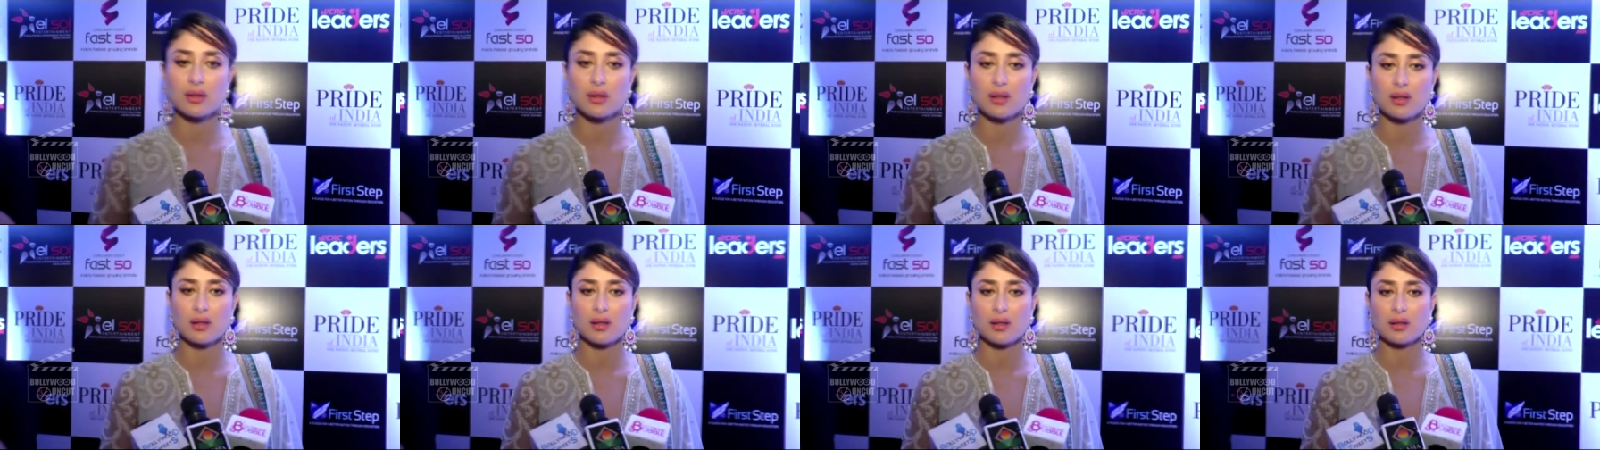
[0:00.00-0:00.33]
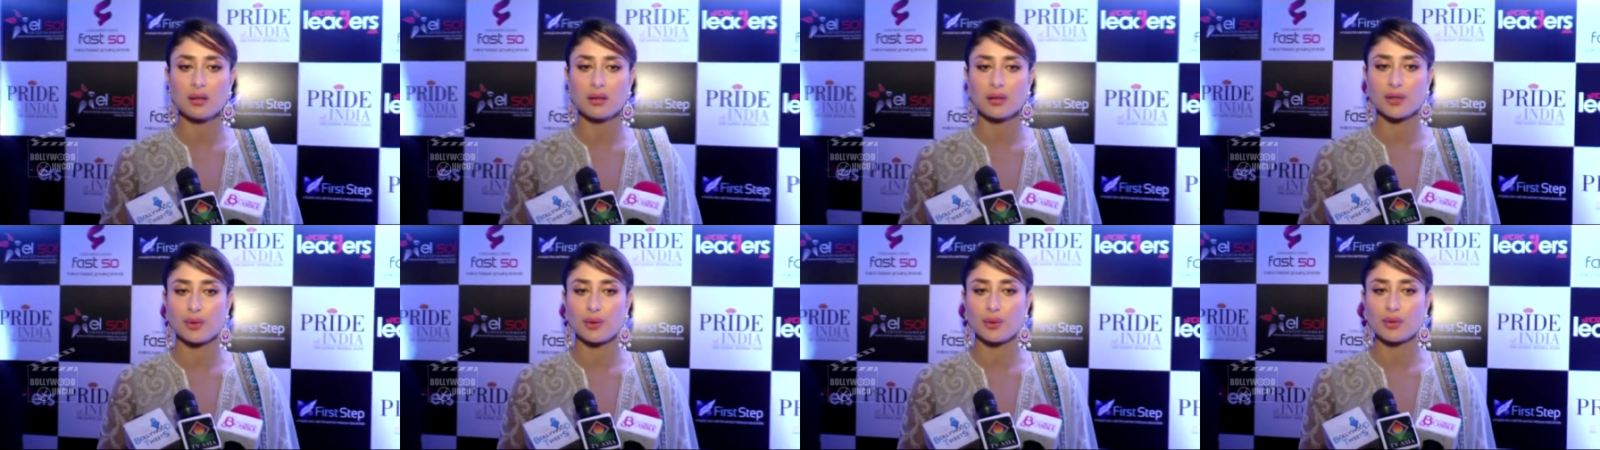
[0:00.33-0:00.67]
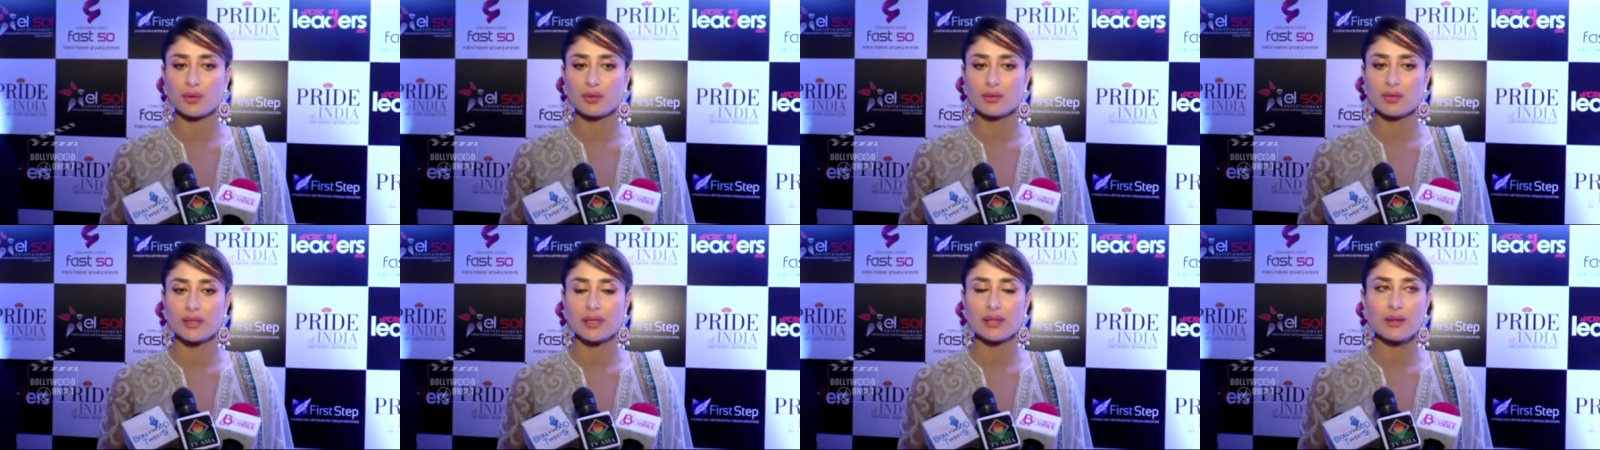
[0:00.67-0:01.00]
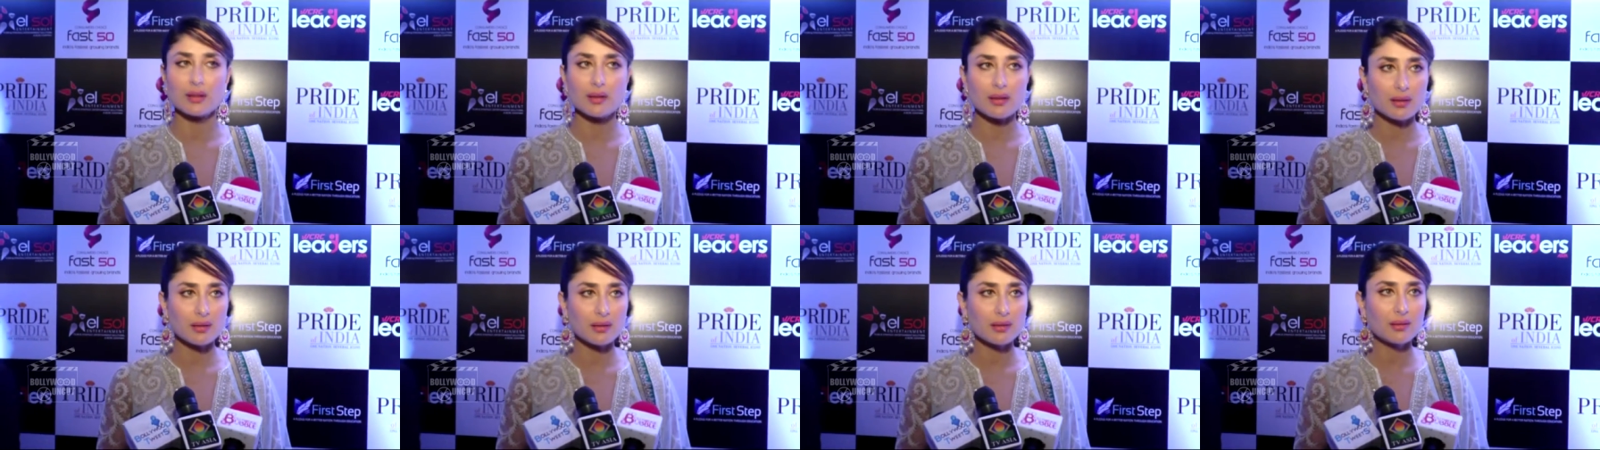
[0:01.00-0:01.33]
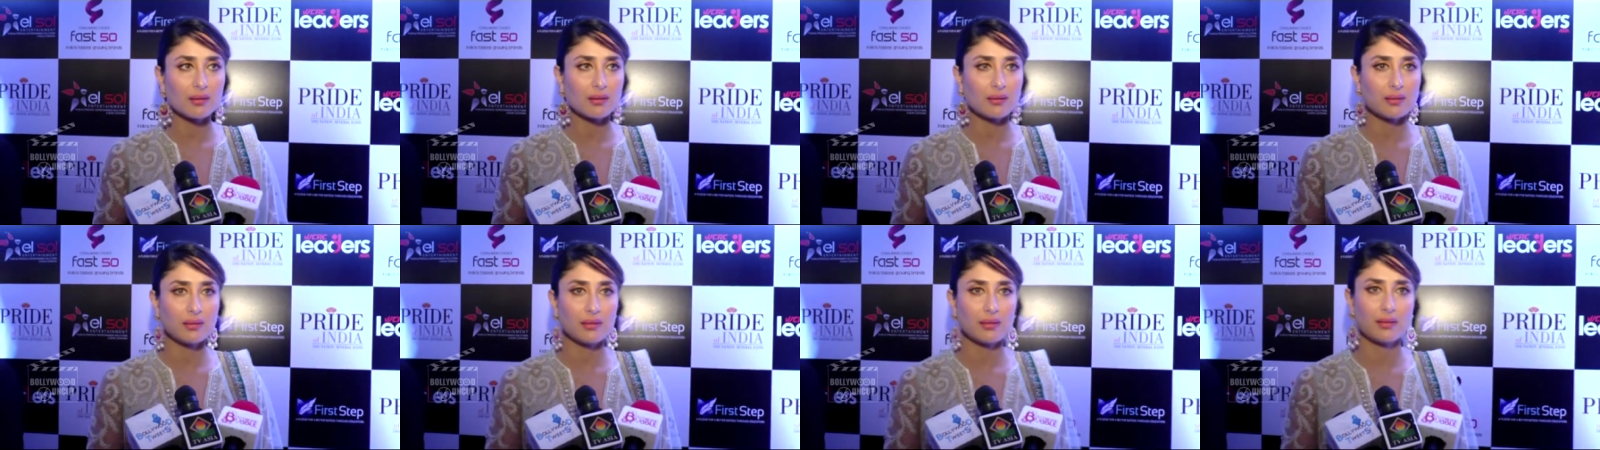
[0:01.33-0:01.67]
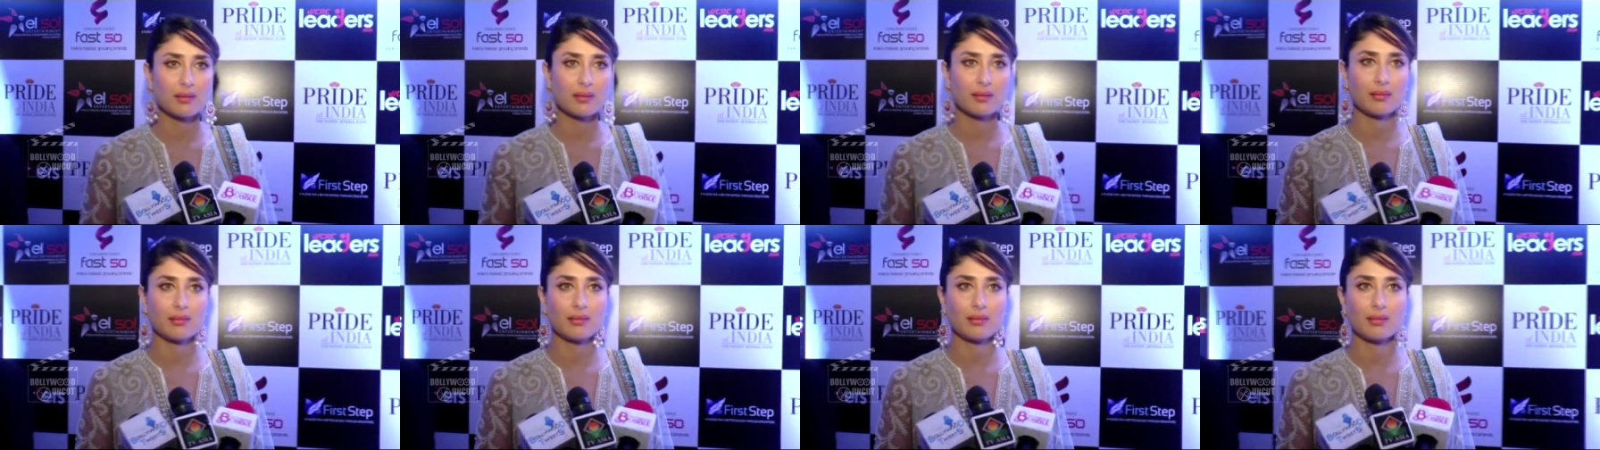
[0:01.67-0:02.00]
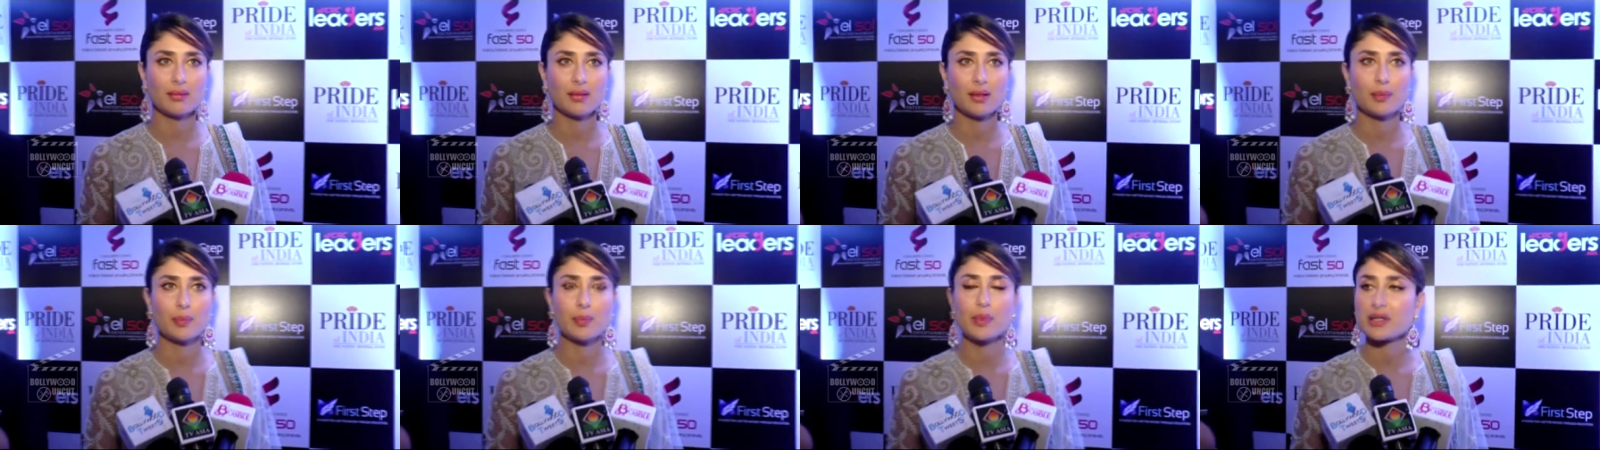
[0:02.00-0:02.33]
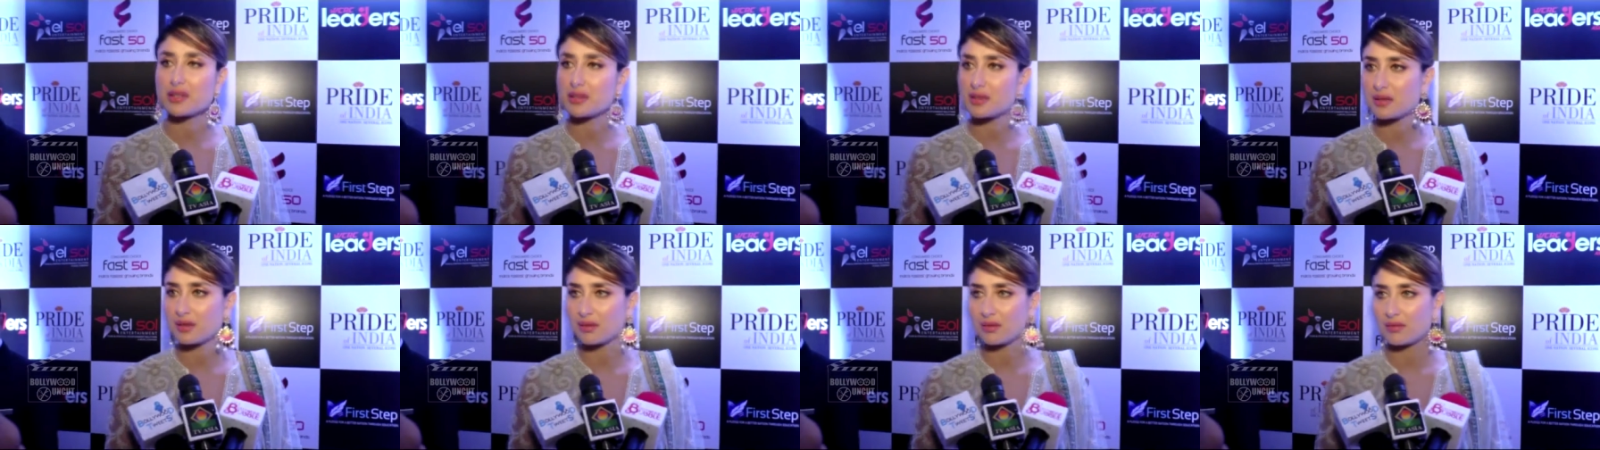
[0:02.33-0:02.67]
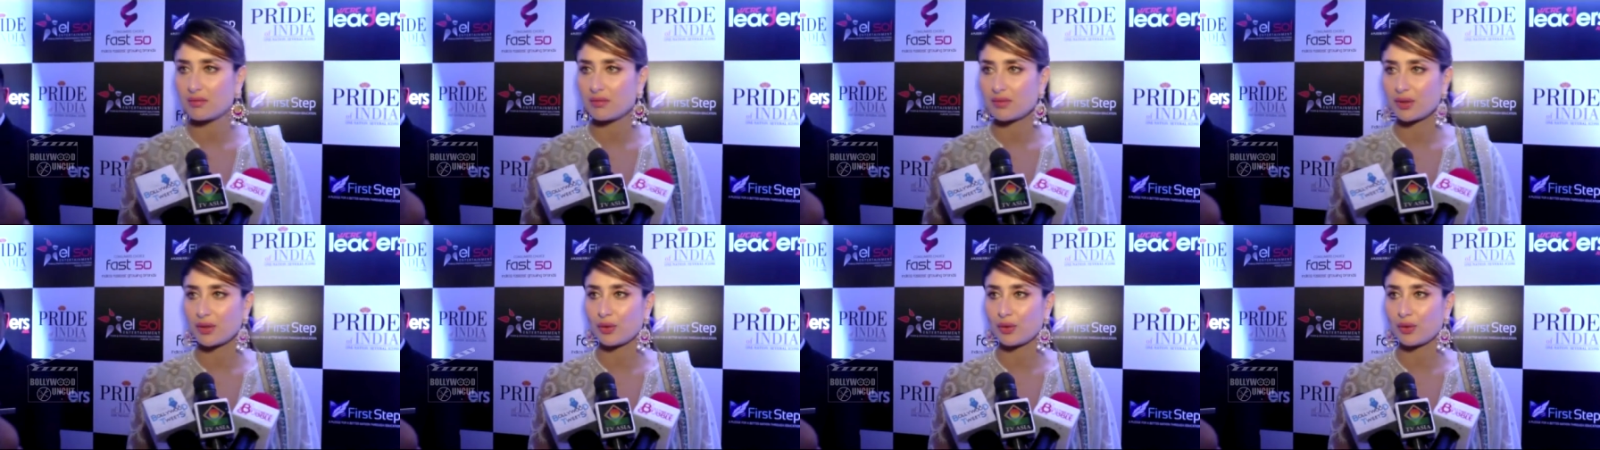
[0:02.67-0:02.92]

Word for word: deter a person,